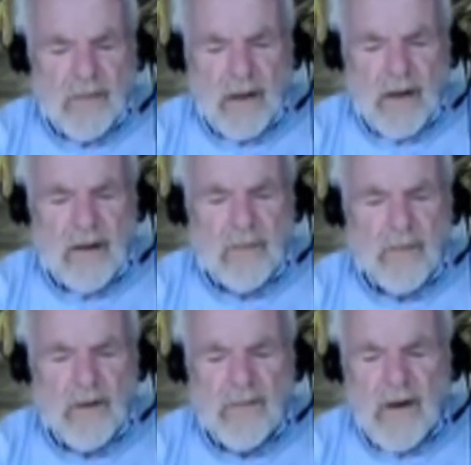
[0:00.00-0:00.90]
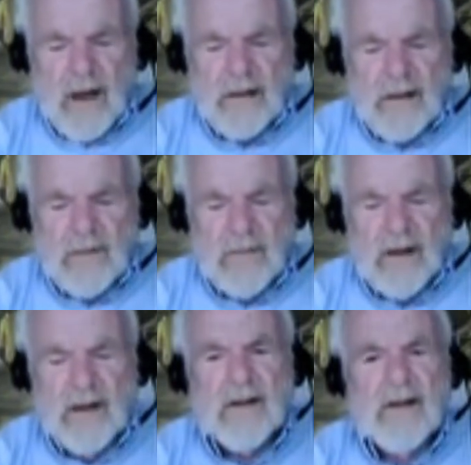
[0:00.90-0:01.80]
become
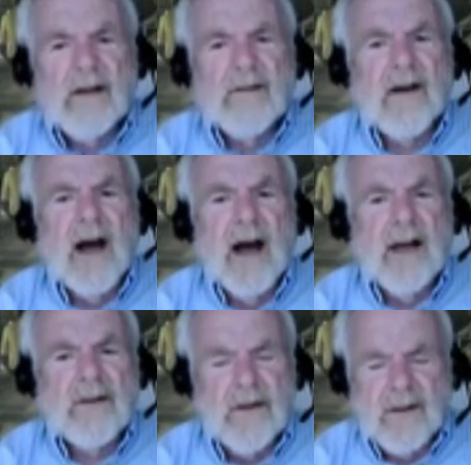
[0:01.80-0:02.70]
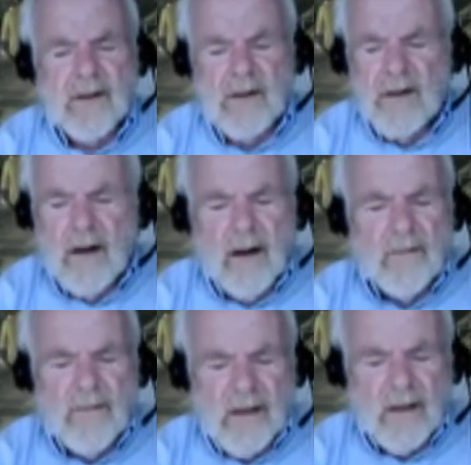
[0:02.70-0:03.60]
reflectively self-conscious
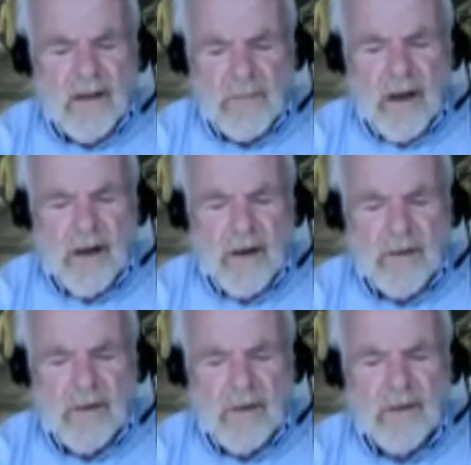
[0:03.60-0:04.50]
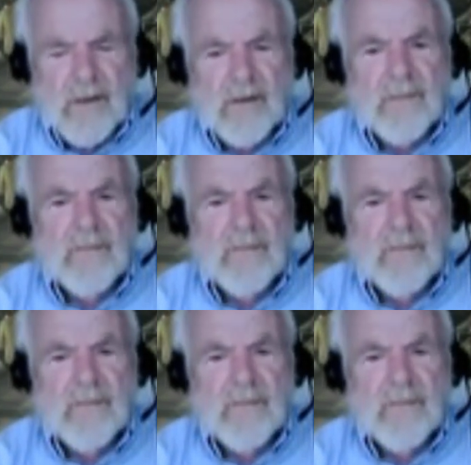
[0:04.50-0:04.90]
of these patterns.